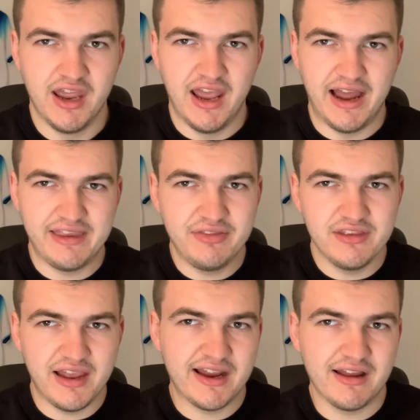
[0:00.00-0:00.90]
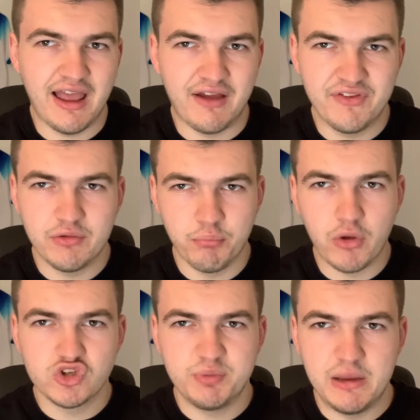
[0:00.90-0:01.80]
At the end of the day, I think
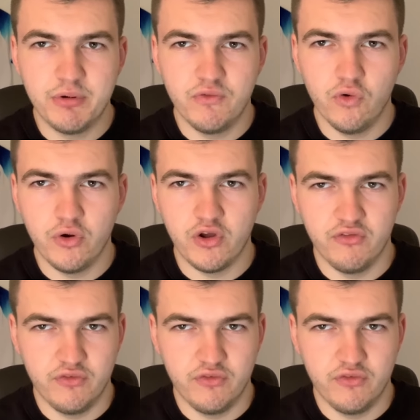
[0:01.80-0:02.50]
most people thought